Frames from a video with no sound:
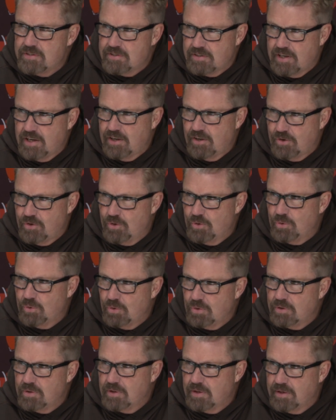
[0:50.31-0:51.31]
It's kind of
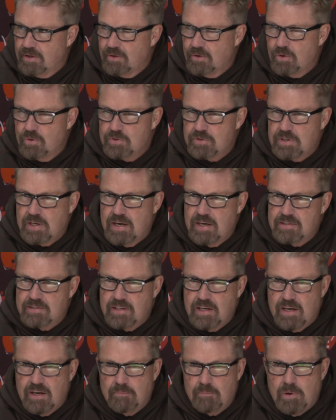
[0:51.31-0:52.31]
cool. And those guys
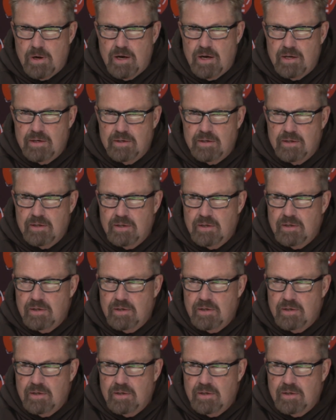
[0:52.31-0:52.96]
kind of bond